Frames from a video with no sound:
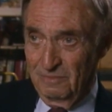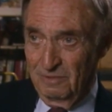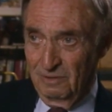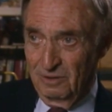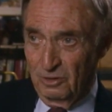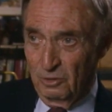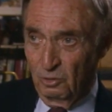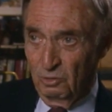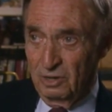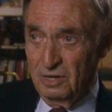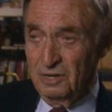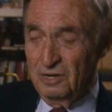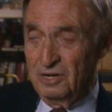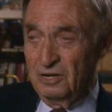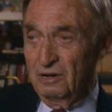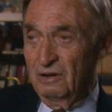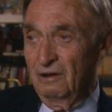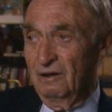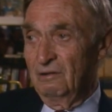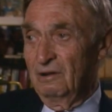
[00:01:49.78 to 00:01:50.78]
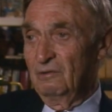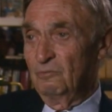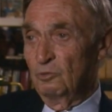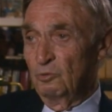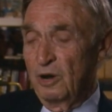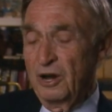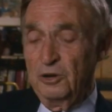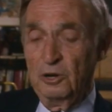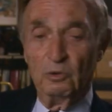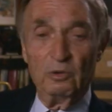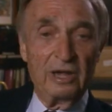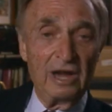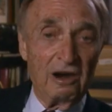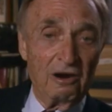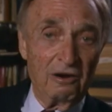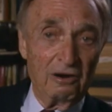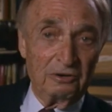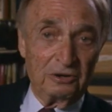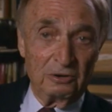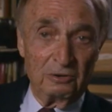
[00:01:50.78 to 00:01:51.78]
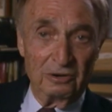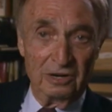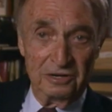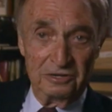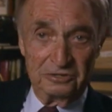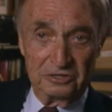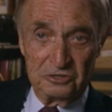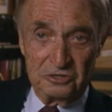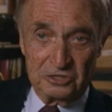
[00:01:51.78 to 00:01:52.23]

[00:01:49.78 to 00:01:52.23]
you know, radio character as